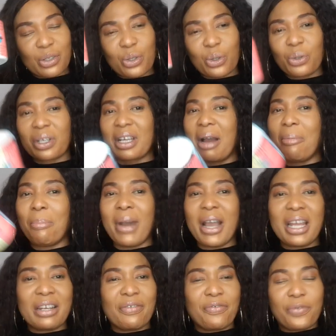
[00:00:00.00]
So you can
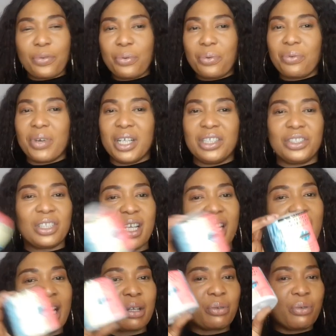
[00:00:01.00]
buy the full range
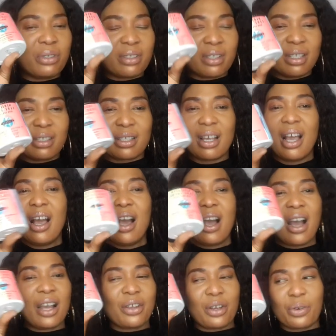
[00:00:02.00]
and use this
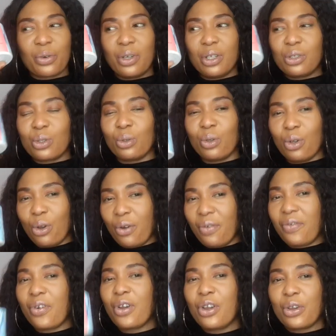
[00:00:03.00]
and you're going to
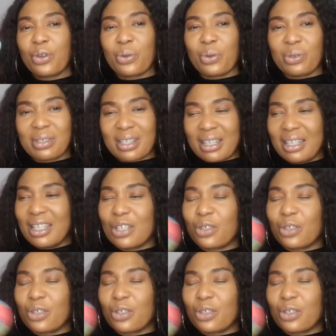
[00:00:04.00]
love your skin.